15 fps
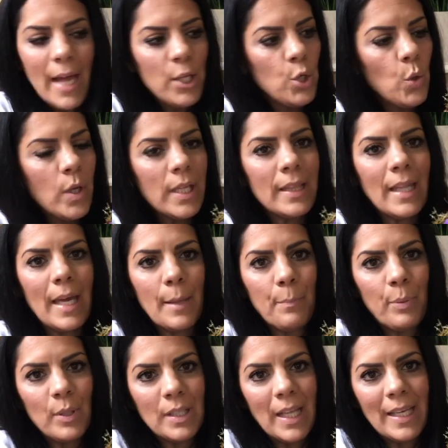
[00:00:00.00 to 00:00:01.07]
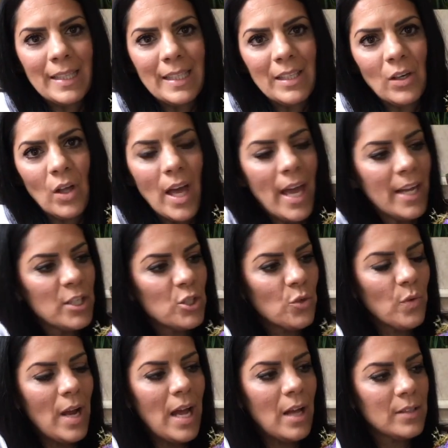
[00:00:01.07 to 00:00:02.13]
You can like put like little eggs
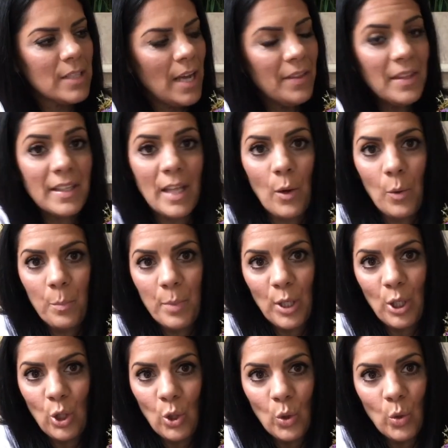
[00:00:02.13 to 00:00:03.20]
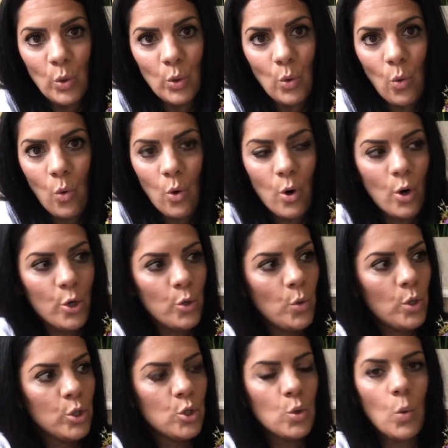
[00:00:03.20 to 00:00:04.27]
around. I think that would be cute. Or you
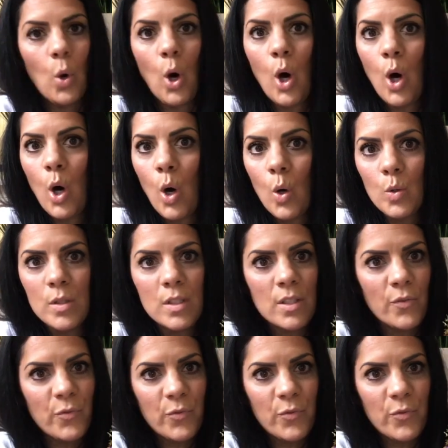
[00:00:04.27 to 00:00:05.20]
can do a whole